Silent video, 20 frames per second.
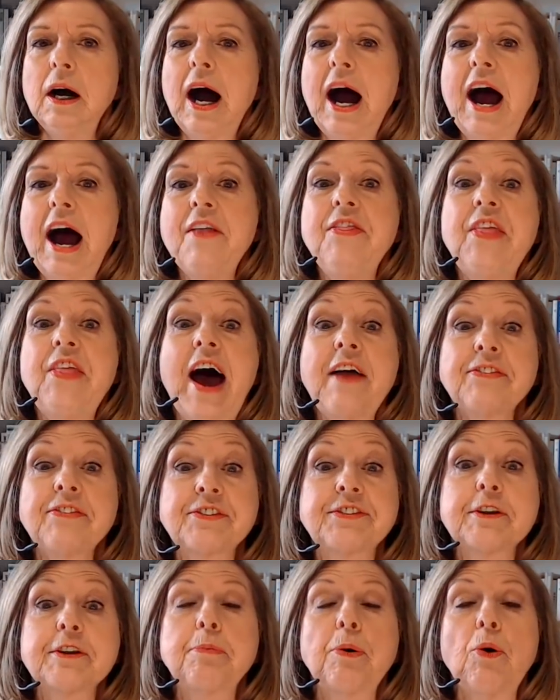And
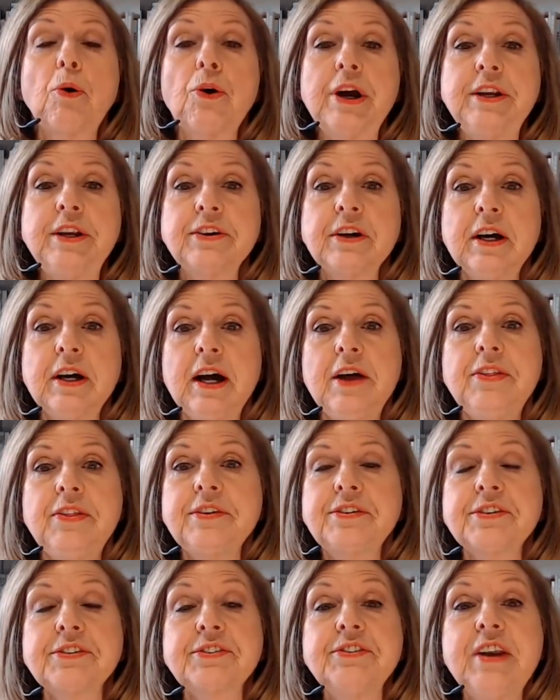that's the point.
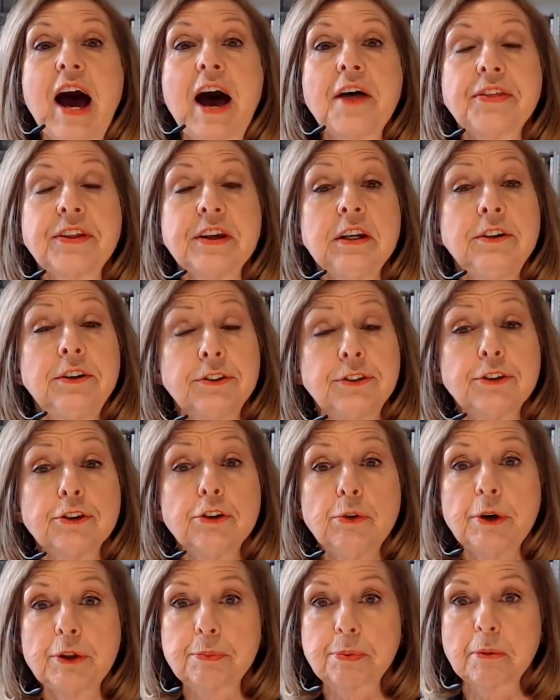This has nothing to do
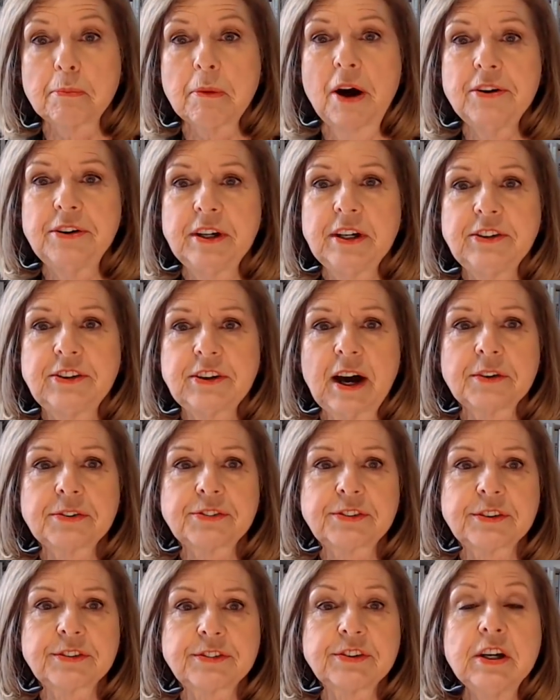with promoting
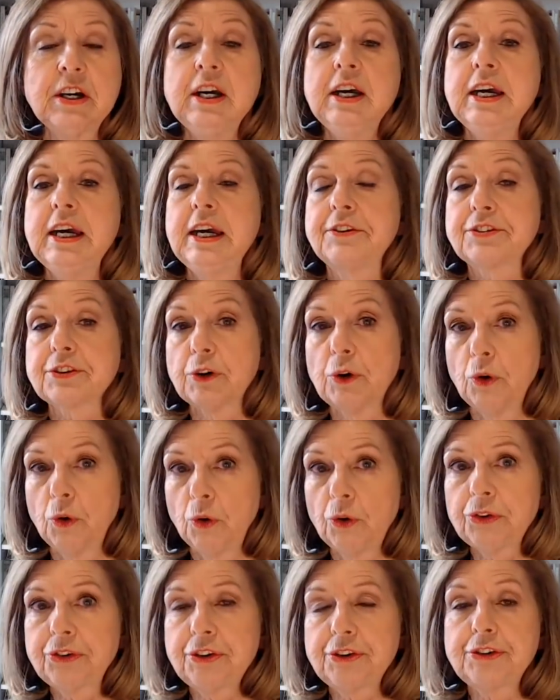justice. It's
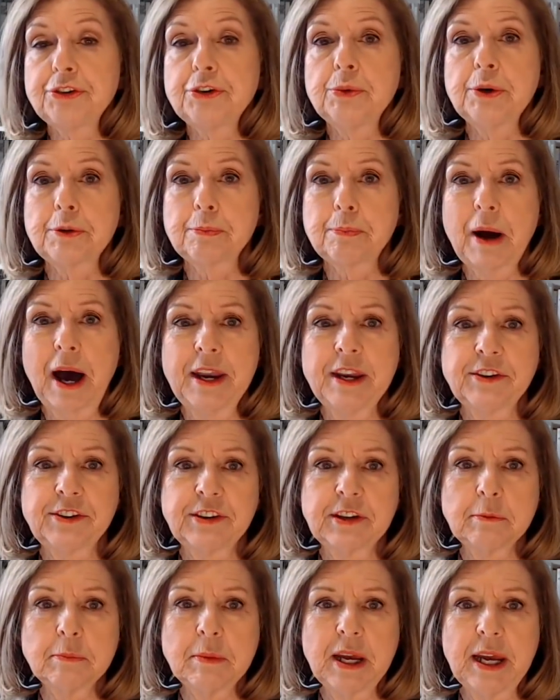all to do with
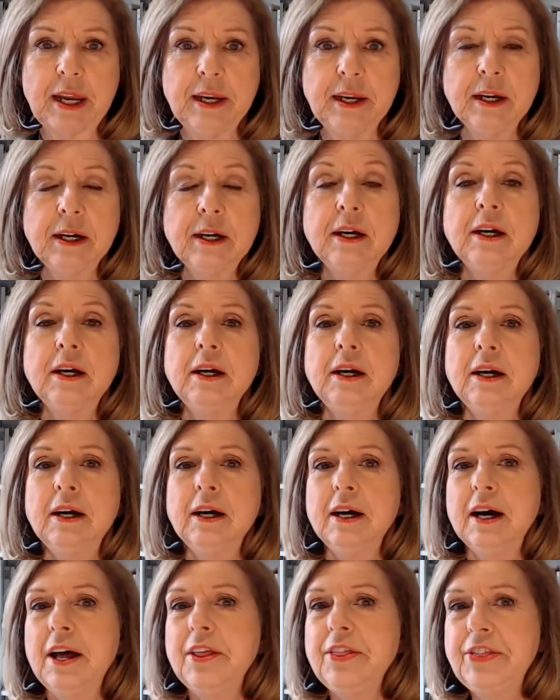punishing men.
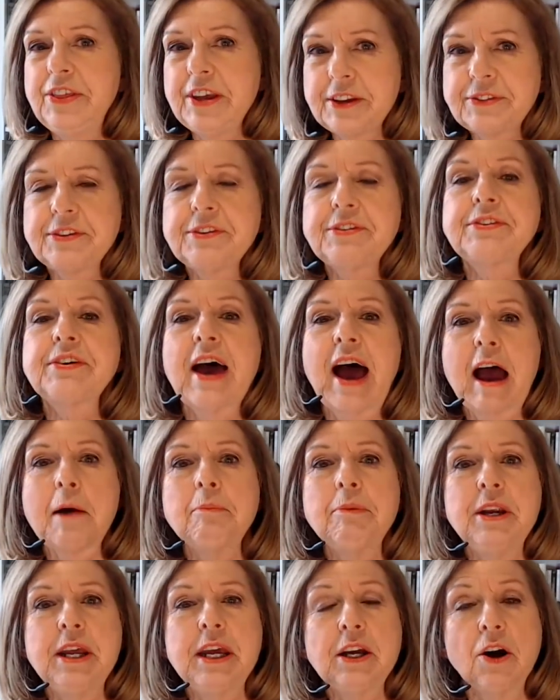This is
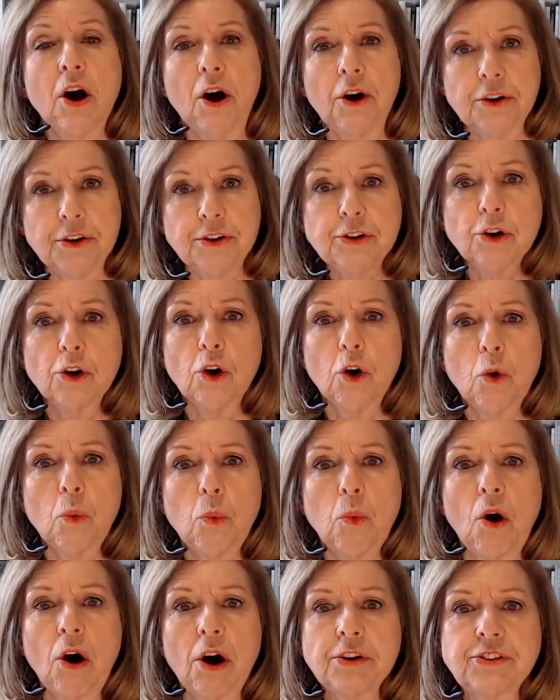happening on your
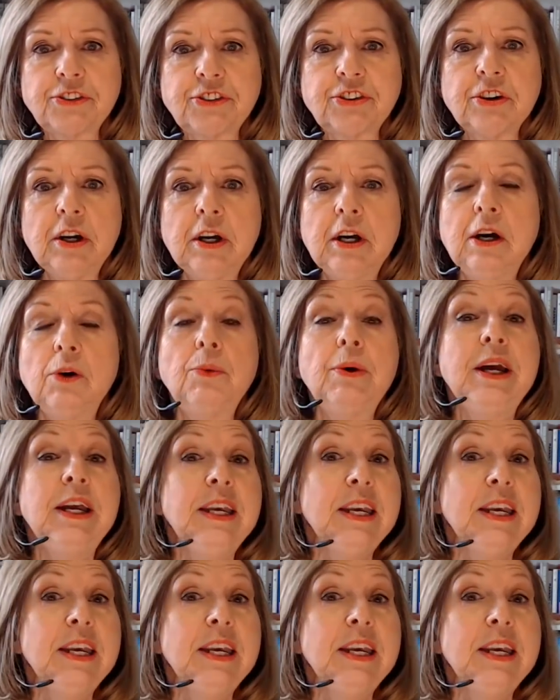watch. We